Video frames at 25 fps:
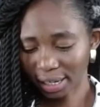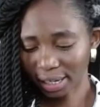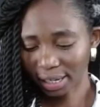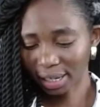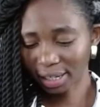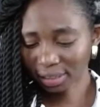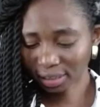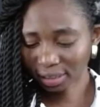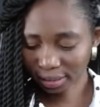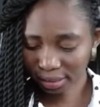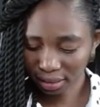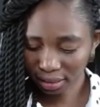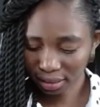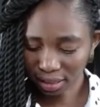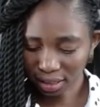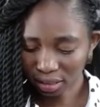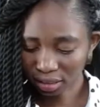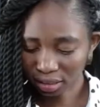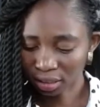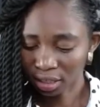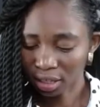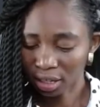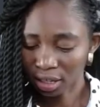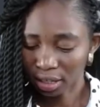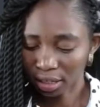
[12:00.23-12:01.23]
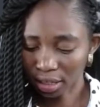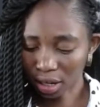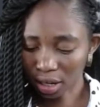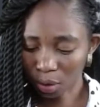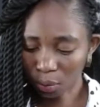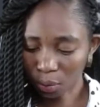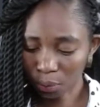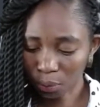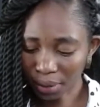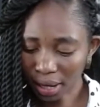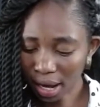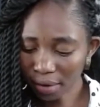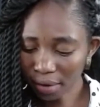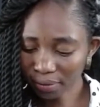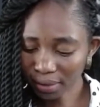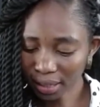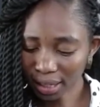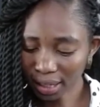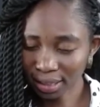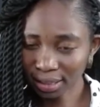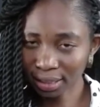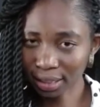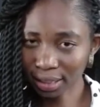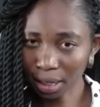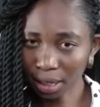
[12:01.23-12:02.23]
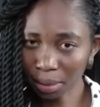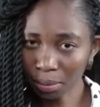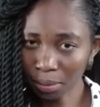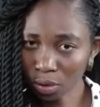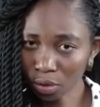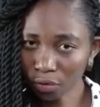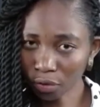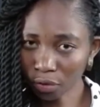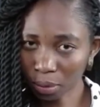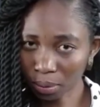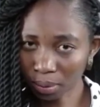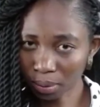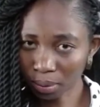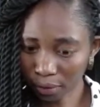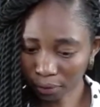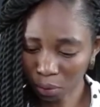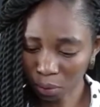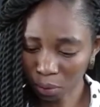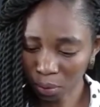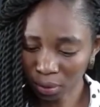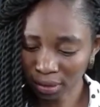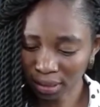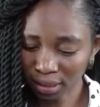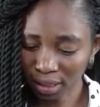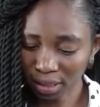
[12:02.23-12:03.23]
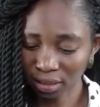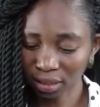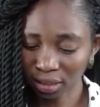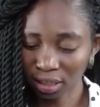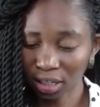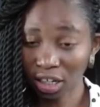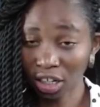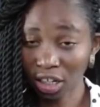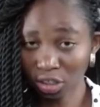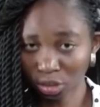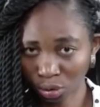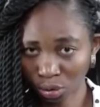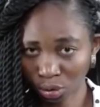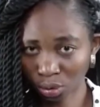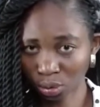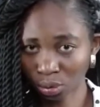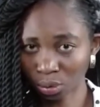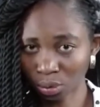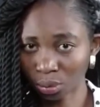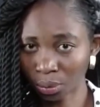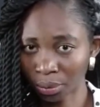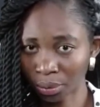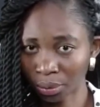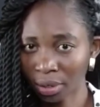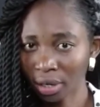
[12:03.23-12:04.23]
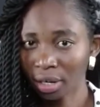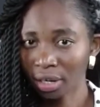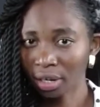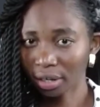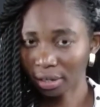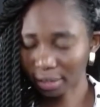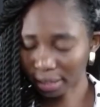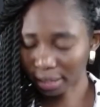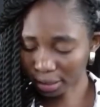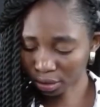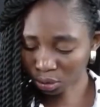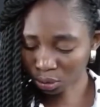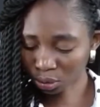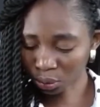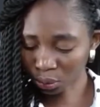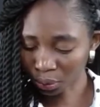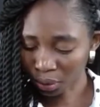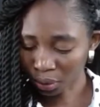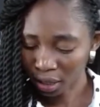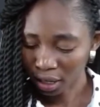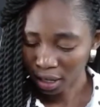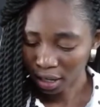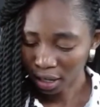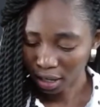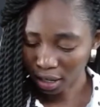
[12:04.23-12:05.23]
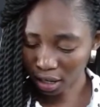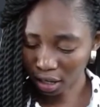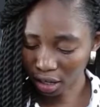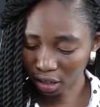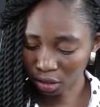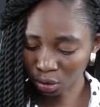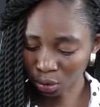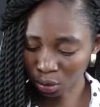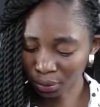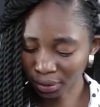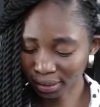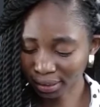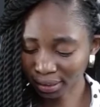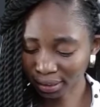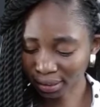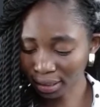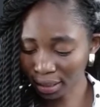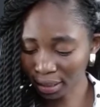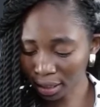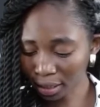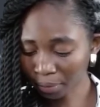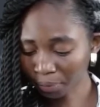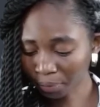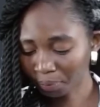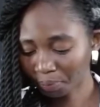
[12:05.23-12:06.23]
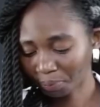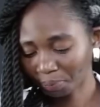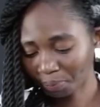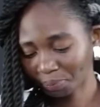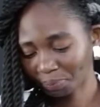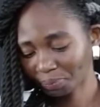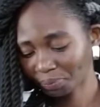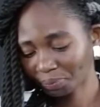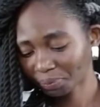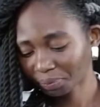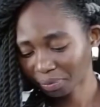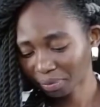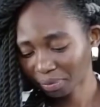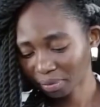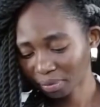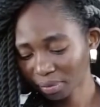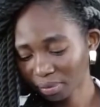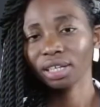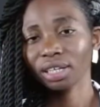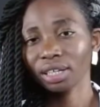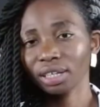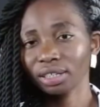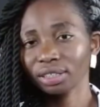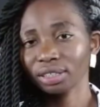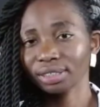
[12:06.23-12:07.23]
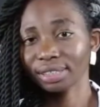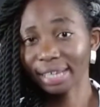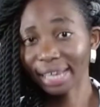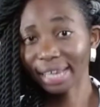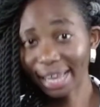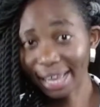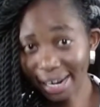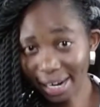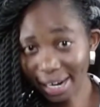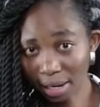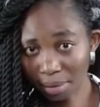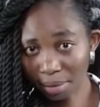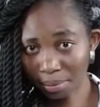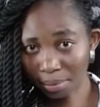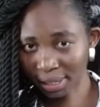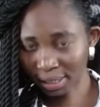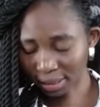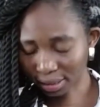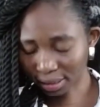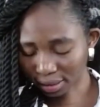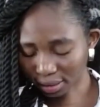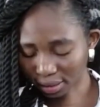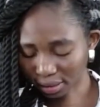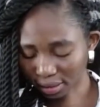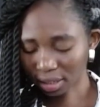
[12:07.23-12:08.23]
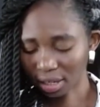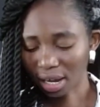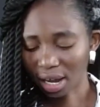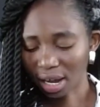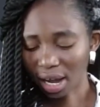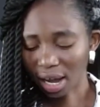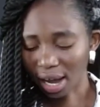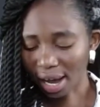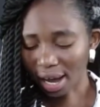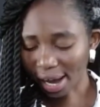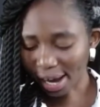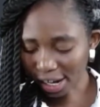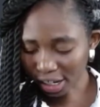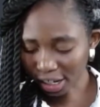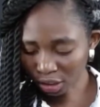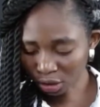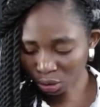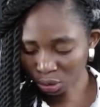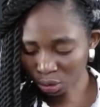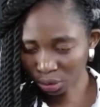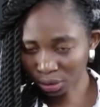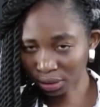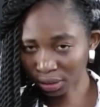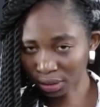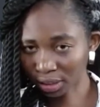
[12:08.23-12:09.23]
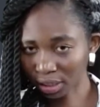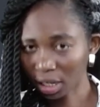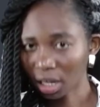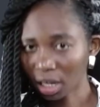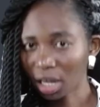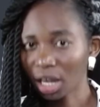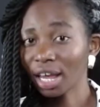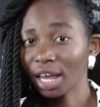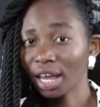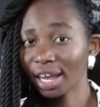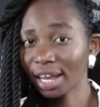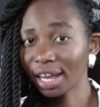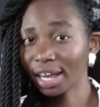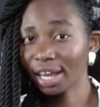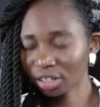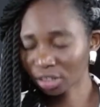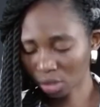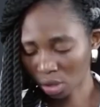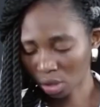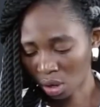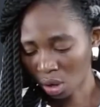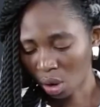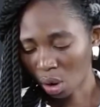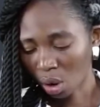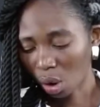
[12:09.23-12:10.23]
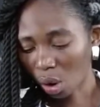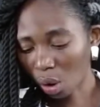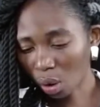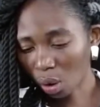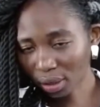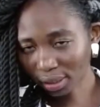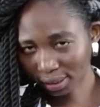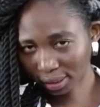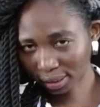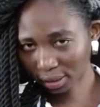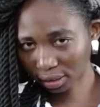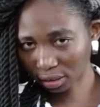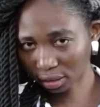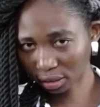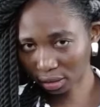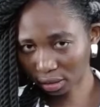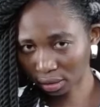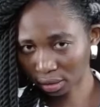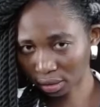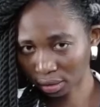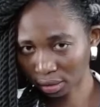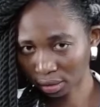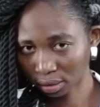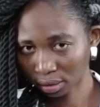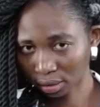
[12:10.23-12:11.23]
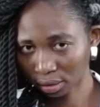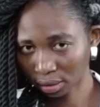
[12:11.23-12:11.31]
Let's see that. Now we have that the chemical formula for water is H2O, right? So here you could see the elements hydrogen and oxygen.